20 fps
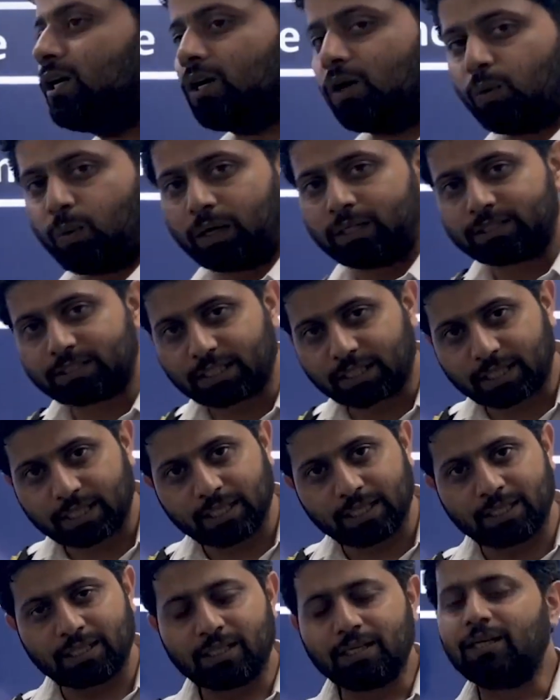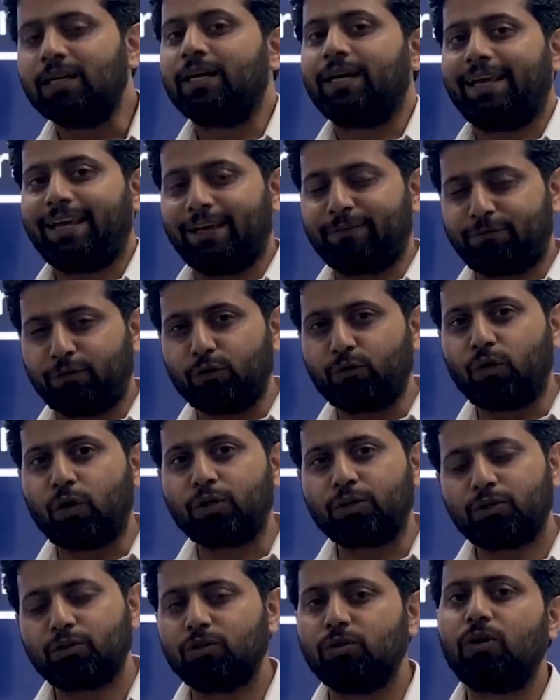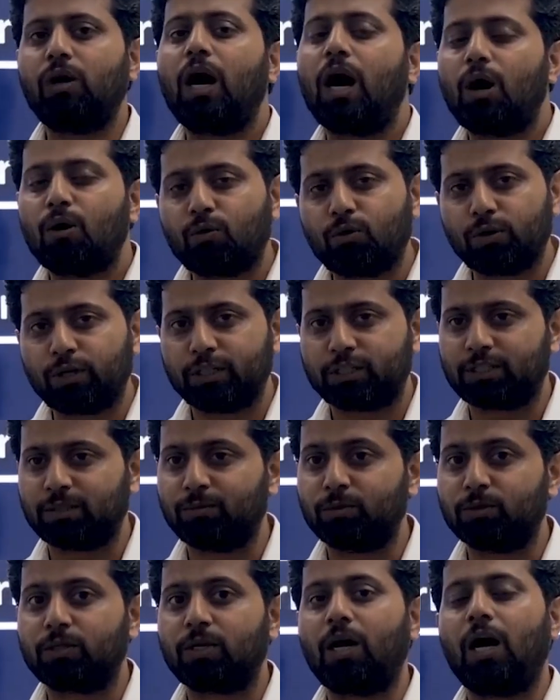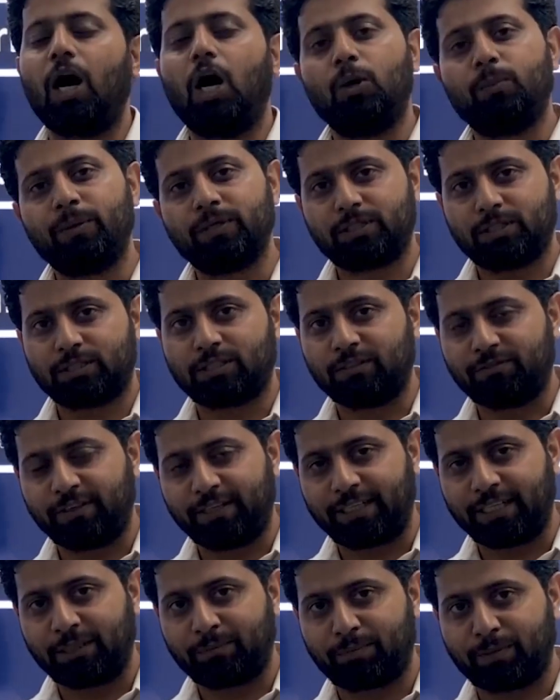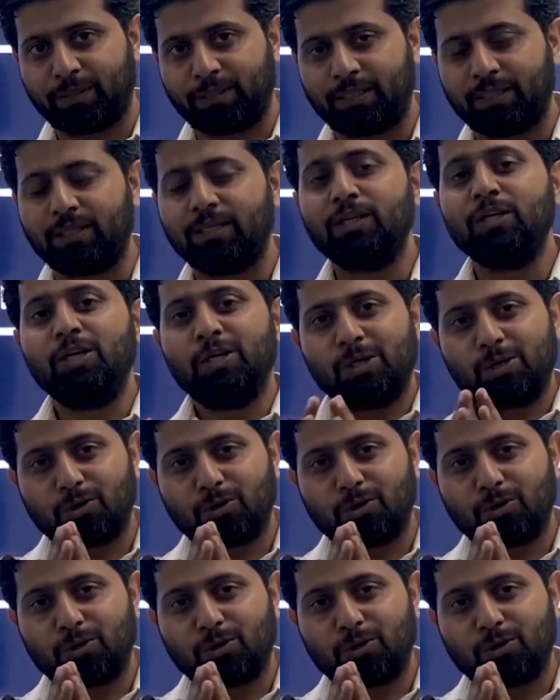Once again, if you want to know how good is Samudra, how much is the waiting period,